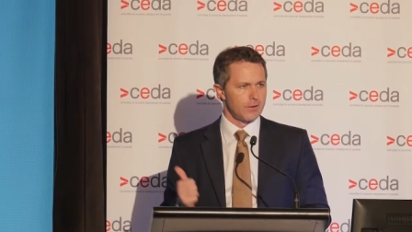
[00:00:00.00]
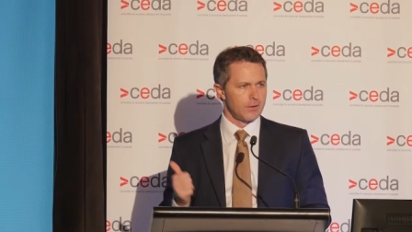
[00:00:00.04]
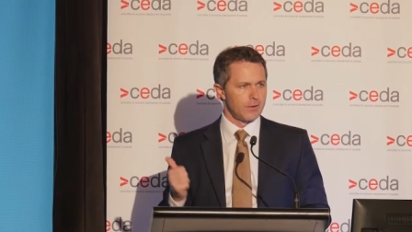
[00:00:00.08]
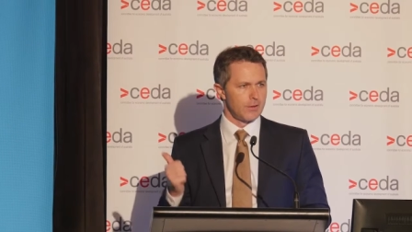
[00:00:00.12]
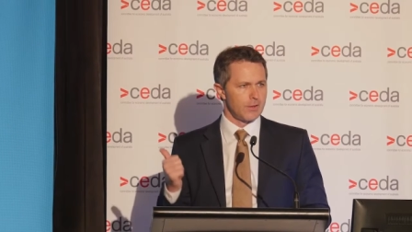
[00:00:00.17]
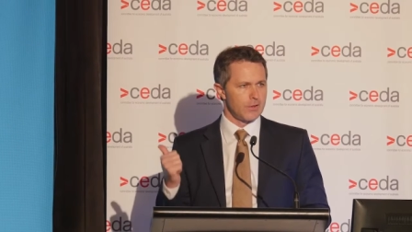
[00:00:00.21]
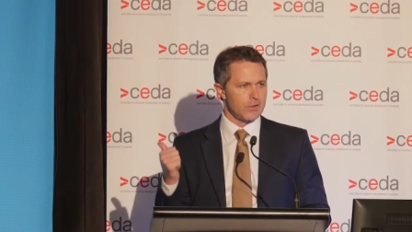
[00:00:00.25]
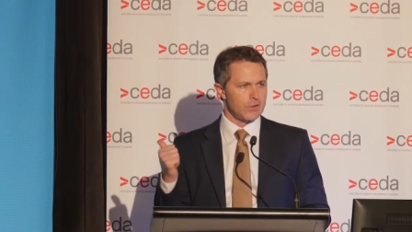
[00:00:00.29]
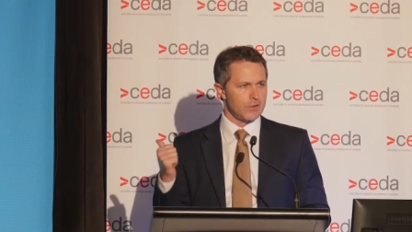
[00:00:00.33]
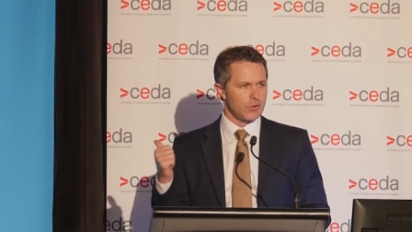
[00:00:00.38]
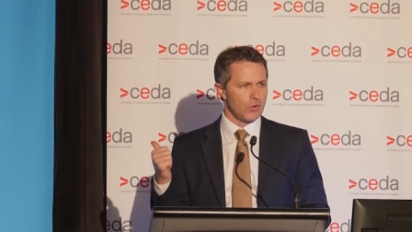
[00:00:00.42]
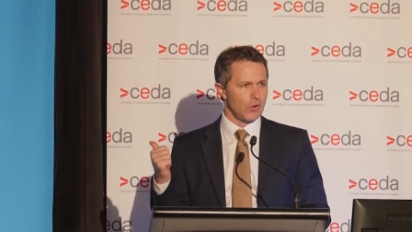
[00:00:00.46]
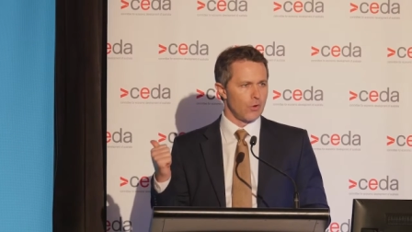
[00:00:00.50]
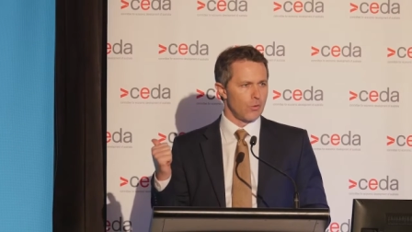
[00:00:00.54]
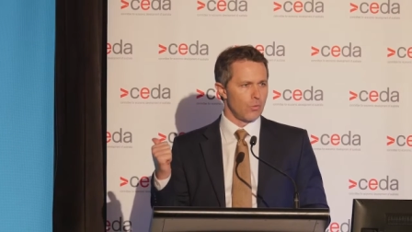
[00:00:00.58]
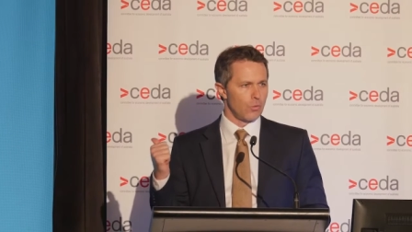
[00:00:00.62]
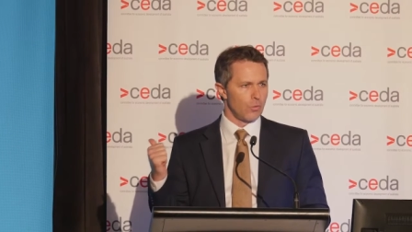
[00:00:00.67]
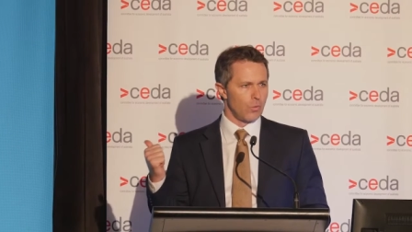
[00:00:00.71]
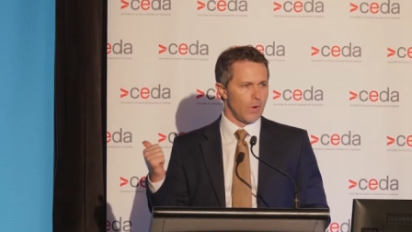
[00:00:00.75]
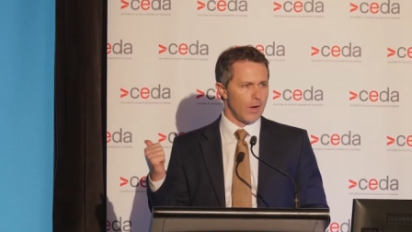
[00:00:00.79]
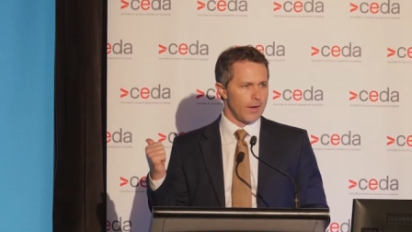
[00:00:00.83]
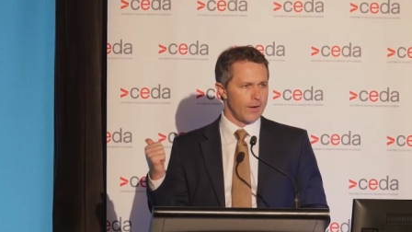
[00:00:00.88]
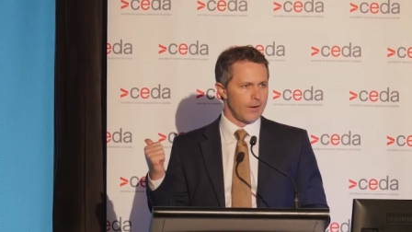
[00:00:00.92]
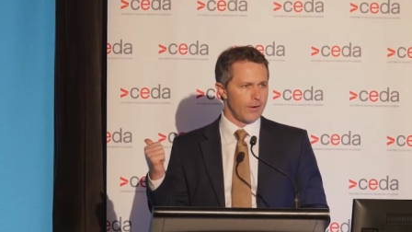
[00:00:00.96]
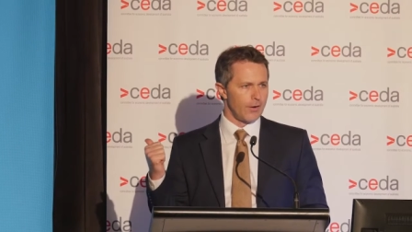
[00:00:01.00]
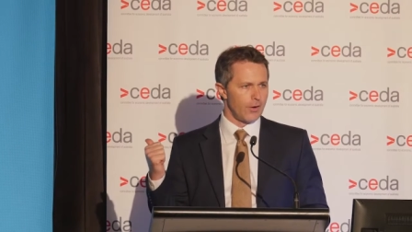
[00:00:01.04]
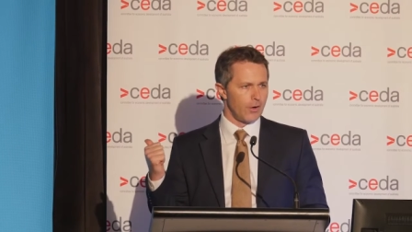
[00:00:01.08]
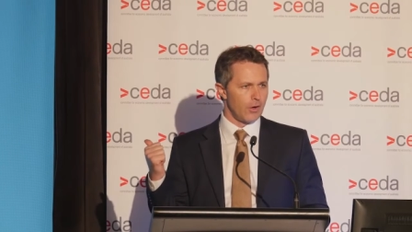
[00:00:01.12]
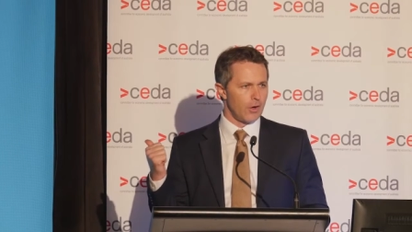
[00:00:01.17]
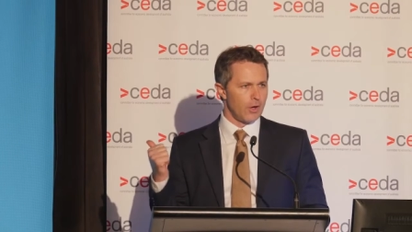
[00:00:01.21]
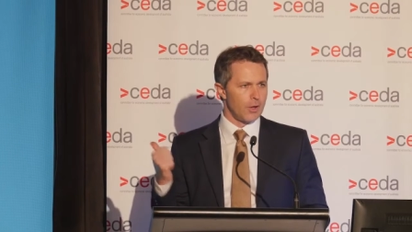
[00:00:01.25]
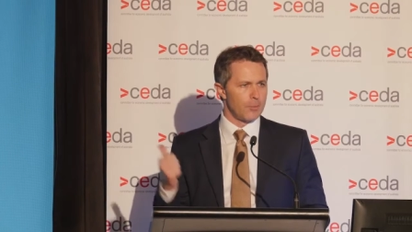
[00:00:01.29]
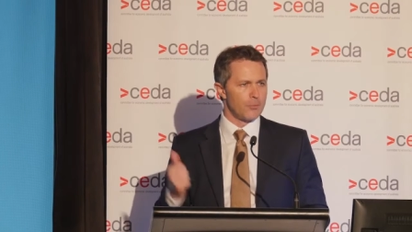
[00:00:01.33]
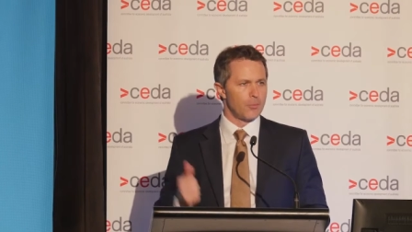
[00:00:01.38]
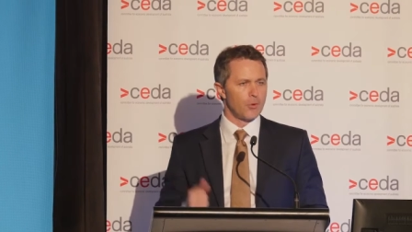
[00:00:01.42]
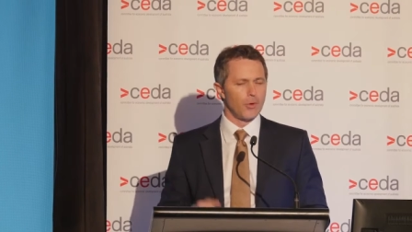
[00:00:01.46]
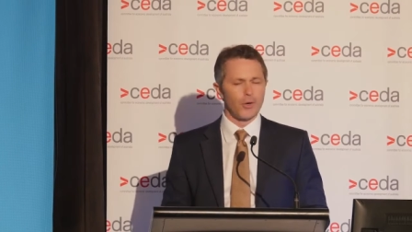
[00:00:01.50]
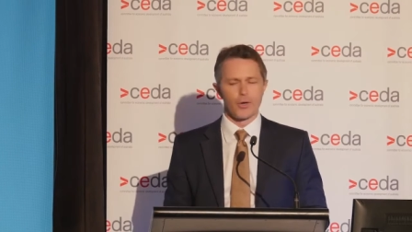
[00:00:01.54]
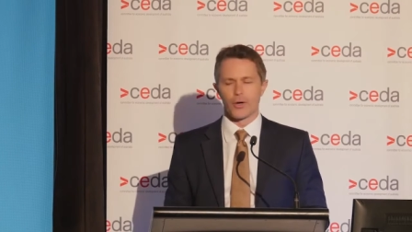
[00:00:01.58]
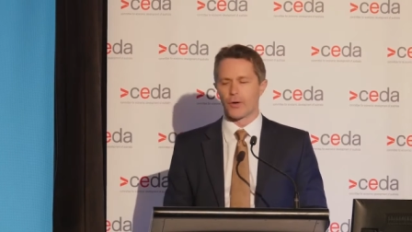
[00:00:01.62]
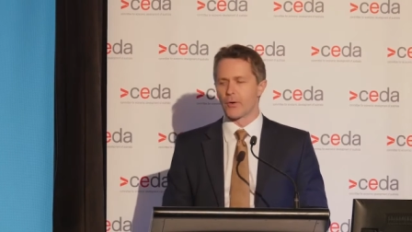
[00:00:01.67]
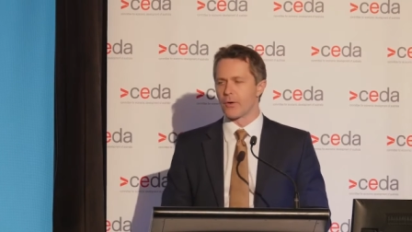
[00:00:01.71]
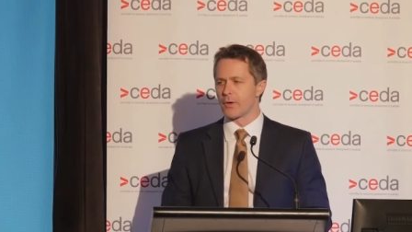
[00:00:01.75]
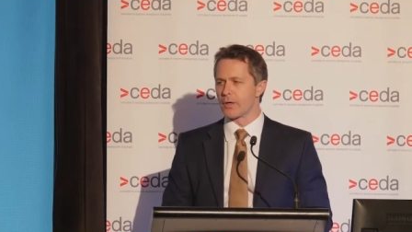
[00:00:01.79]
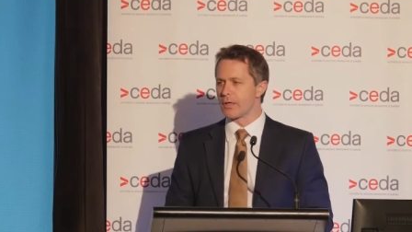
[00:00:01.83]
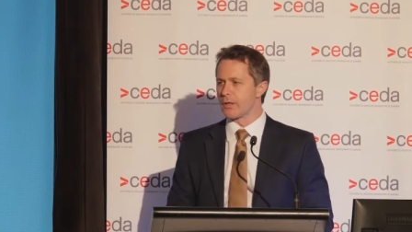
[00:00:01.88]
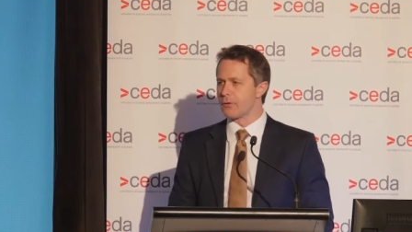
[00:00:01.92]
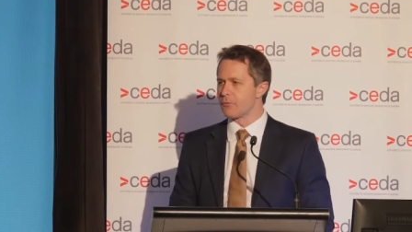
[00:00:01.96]
there's not one high
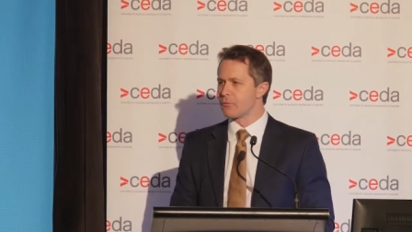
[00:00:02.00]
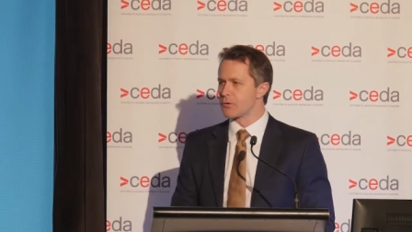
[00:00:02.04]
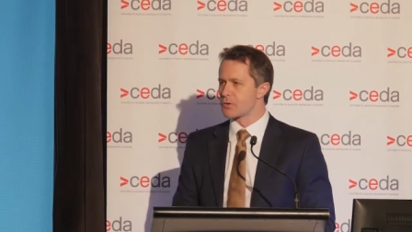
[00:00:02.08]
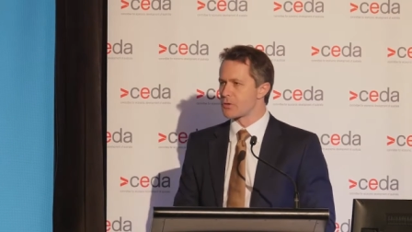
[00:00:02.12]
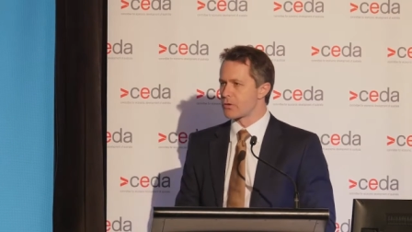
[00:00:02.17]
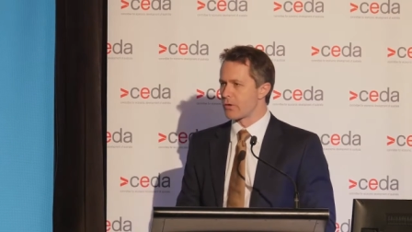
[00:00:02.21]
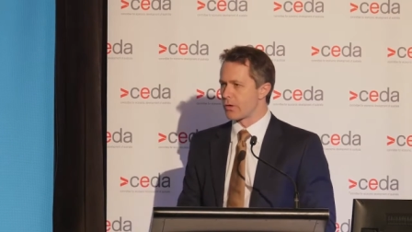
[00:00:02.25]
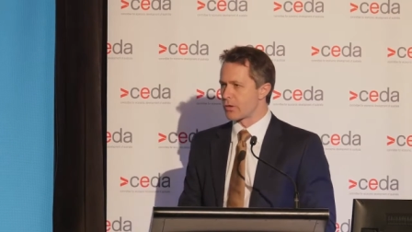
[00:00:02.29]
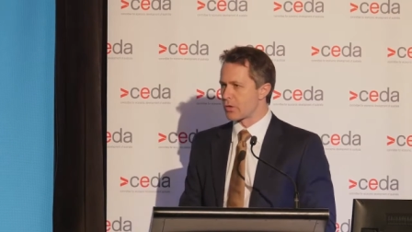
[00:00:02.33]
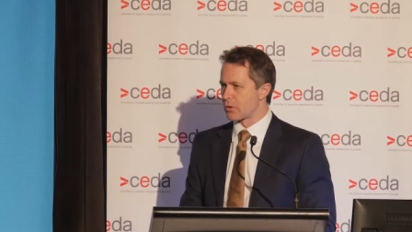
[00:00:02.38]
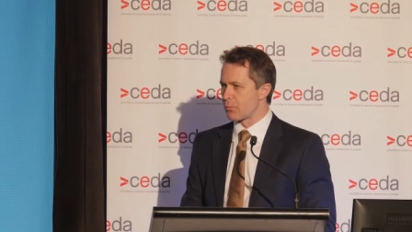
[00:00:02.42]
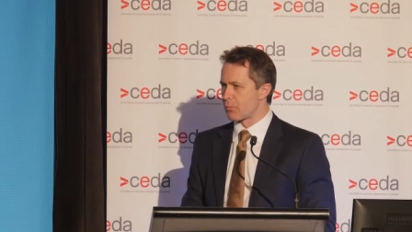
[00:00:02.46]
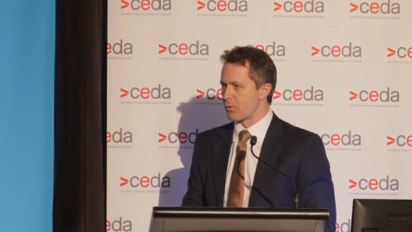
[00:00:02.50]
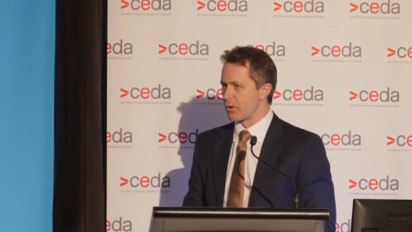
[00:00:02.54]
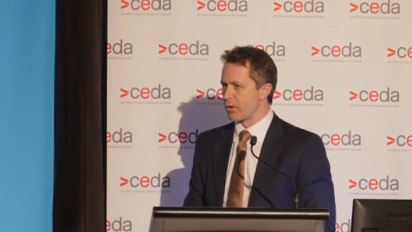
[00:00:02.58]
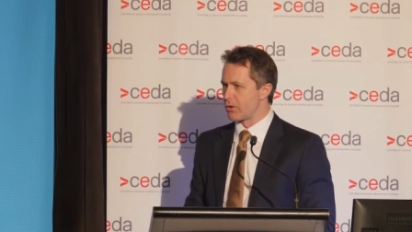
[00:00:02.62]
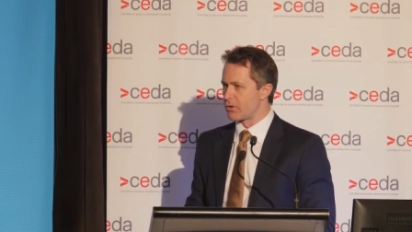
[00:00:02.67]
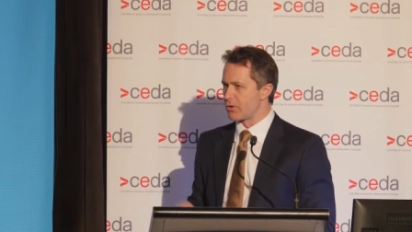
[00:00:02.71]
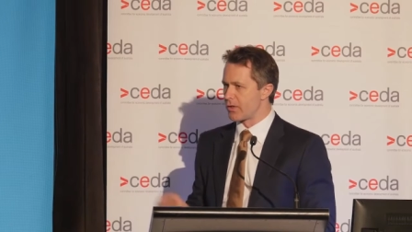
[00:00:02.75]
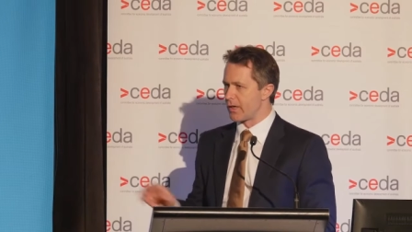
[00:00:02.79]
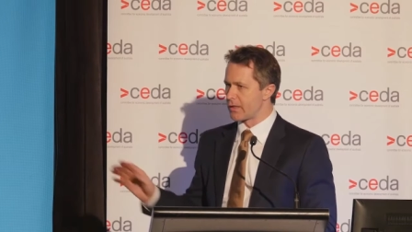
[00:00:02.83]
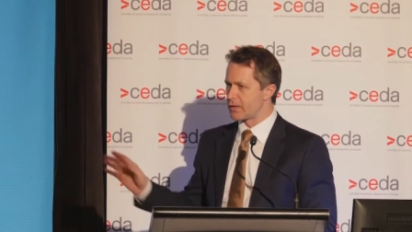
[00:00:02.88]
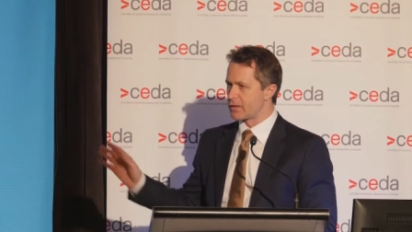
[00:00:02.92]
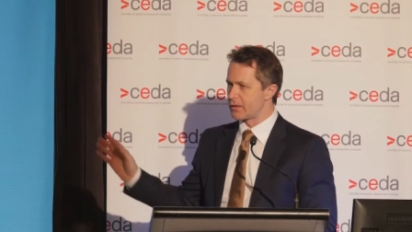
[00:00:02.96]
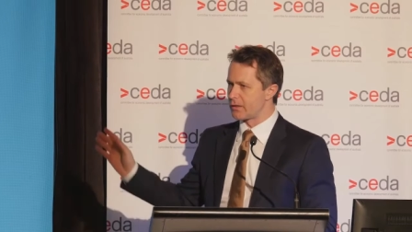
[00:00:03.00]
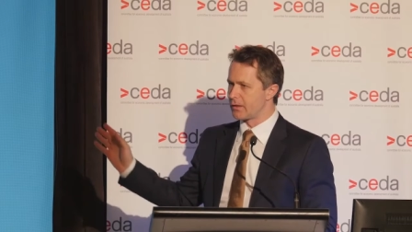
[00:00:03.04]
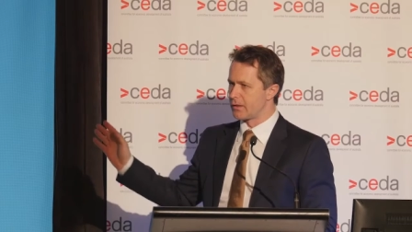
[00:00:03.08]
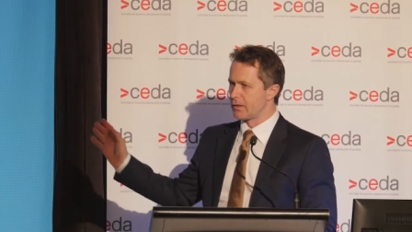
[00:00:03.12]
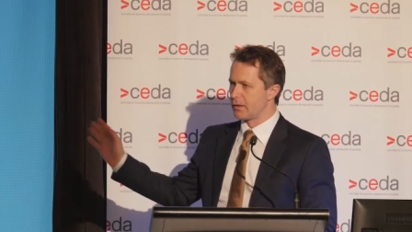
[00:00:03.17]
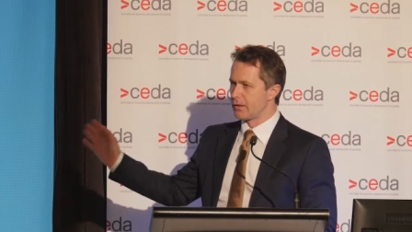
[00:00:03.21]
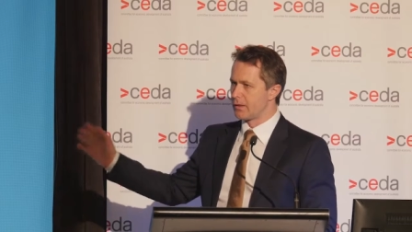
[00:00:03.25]
priority infrastructure project